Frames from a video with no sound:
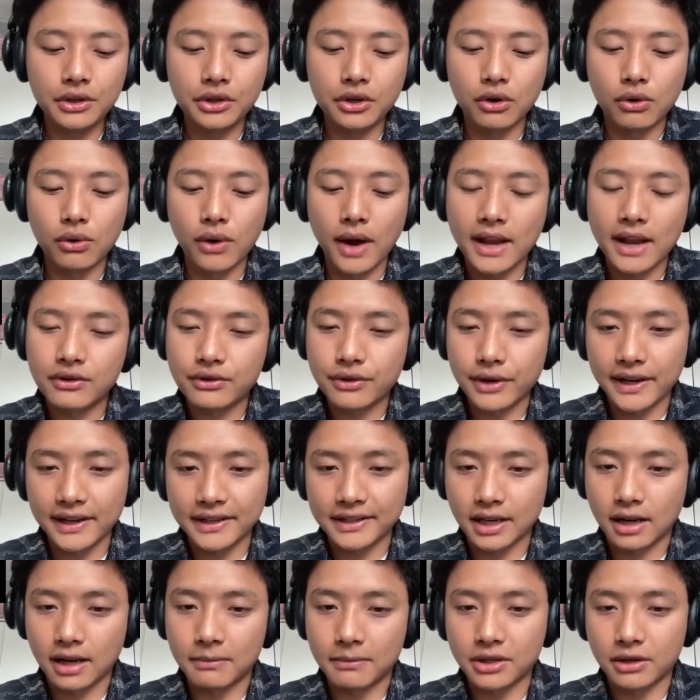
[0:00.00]
Your entry
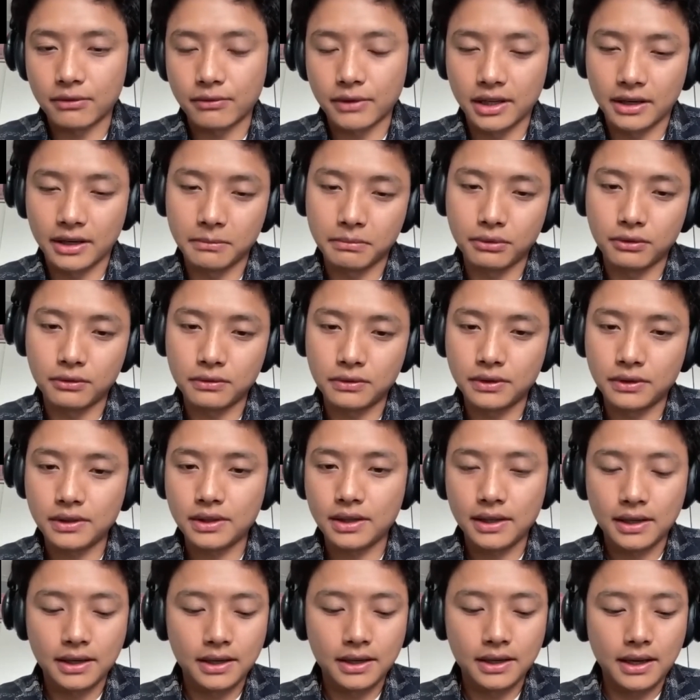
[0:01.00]
exams are really
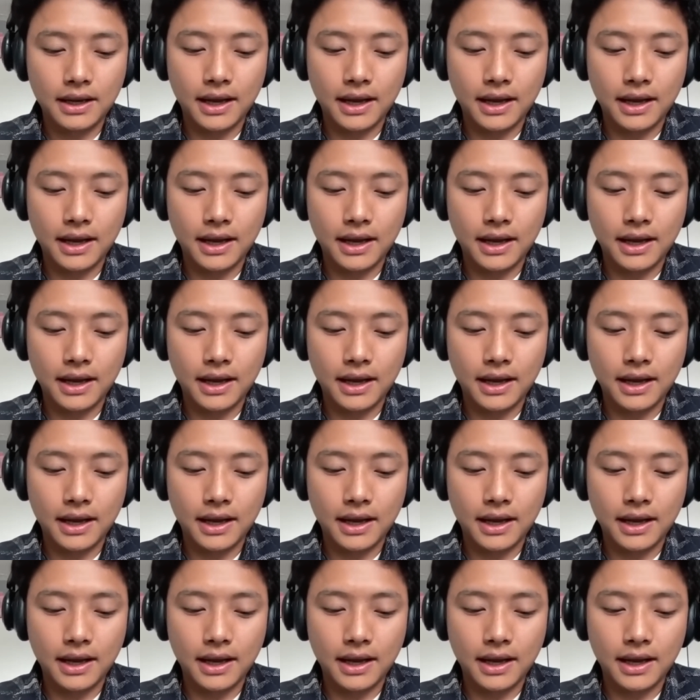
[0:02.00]
important.